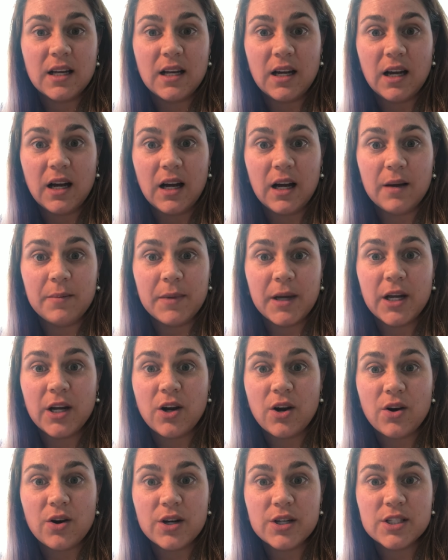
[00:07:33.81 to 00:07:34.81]

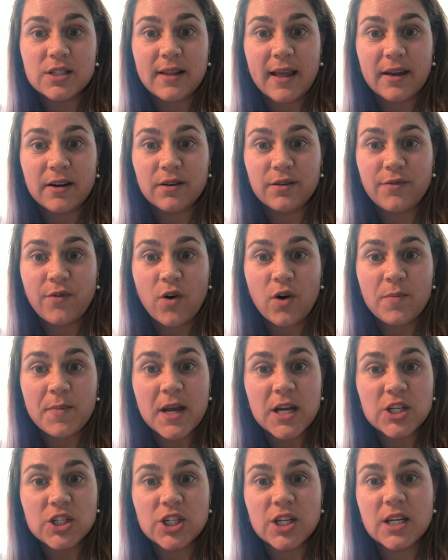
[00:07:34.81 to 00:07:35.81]
encourage letter
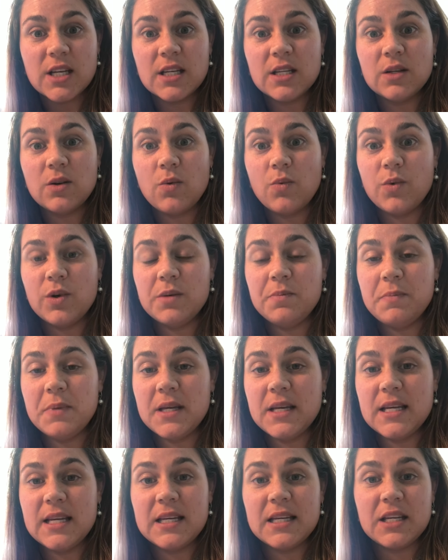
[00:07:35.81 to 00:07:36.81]
formation would
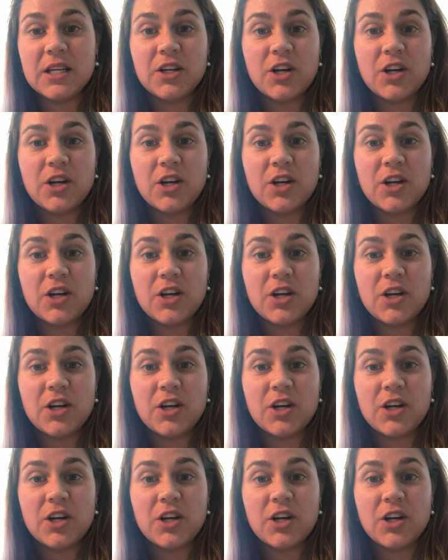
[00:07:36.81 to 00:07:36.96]
be,